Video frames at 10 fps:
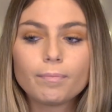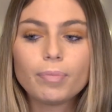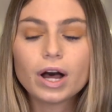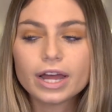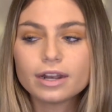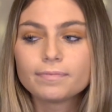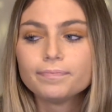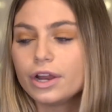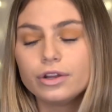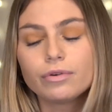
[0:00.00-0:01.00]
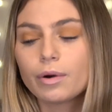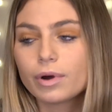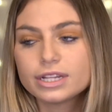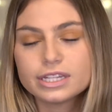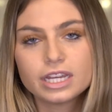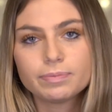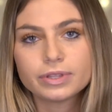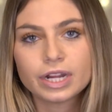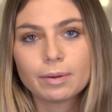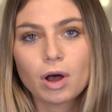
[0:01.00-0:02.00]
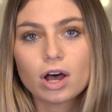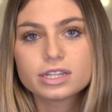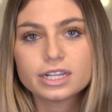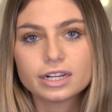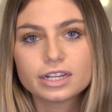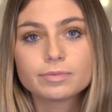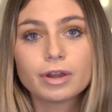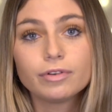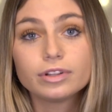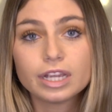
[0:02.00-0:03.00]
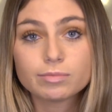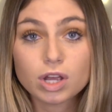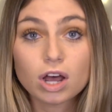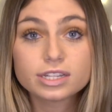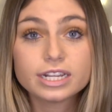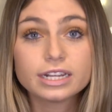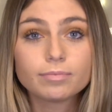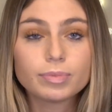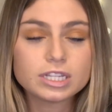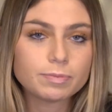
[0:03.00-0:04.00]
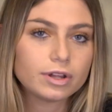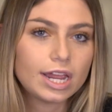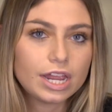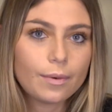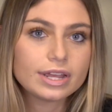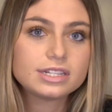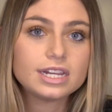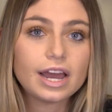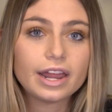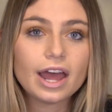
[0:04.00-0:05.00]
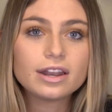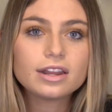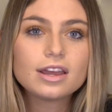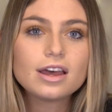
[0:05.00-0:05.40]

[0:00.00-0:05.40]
But I knew I wanted to keep the name Austin because my real name's Austin, but spelled Austin.